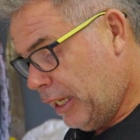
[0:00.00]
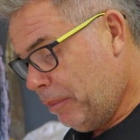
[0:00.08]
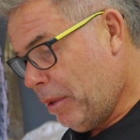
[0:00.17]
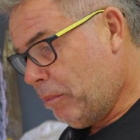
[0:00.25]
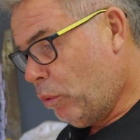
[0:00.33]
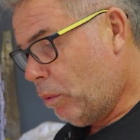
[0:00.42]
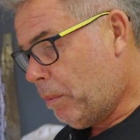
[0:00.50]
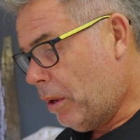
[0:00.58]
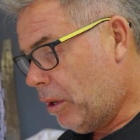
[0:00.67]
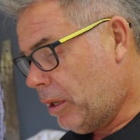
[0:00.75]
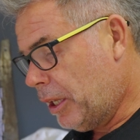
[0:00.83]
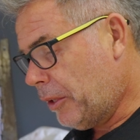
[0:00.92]
little bit more
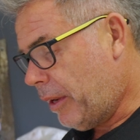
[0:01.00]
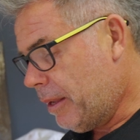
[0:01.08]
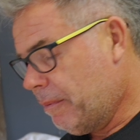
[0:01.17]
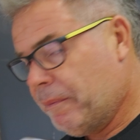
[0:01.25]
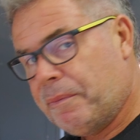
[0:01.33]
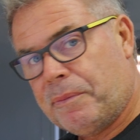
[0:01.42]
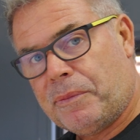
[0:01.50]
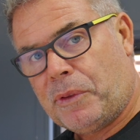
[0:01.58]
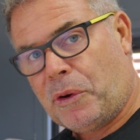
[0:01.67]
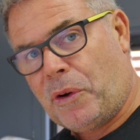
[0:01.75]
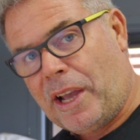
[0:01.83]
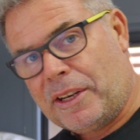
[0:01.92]
power hungry.
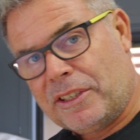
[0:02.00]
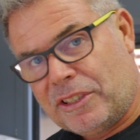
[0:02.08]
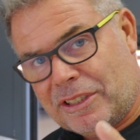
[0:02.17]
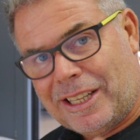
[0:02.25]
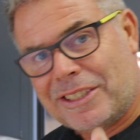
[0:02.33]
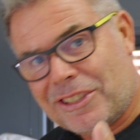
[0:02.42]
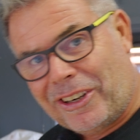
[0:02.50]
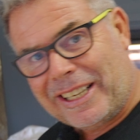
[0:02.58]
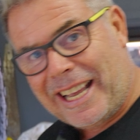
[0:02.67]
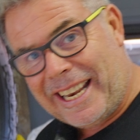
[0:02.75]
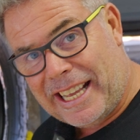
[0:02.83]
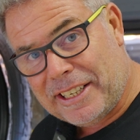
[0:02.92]
All right, let's start
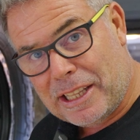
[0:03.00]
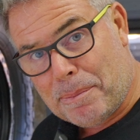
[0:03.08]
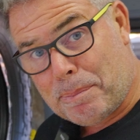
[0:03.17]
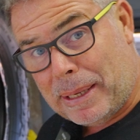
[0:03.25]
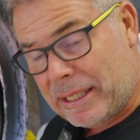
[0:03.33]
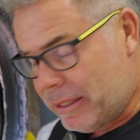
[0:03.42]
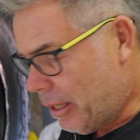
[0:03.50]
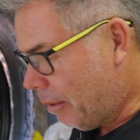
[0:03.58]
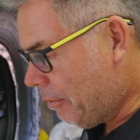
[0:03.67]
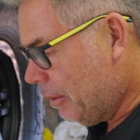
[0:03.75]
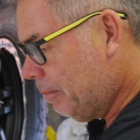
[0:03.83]
getting into the big stuff.